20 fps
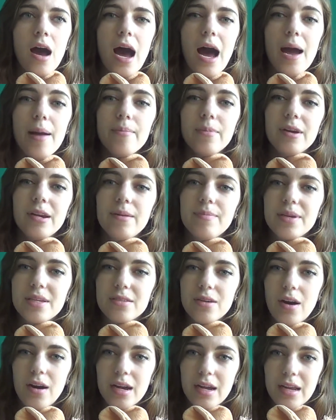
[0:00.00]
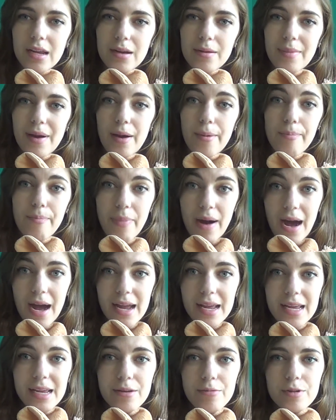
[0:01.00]
I'm going to be talking about
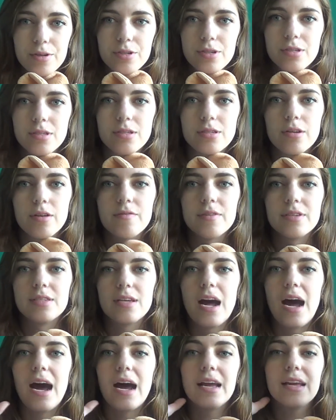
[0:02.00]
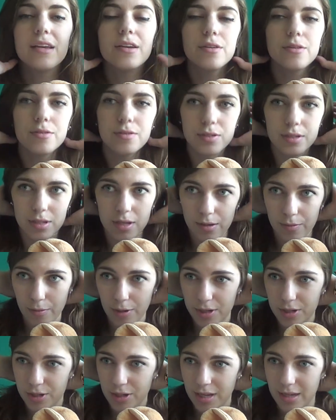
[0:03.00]
Buyee, which is the service I use,
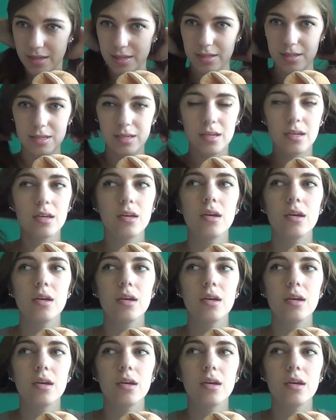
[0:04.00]
which is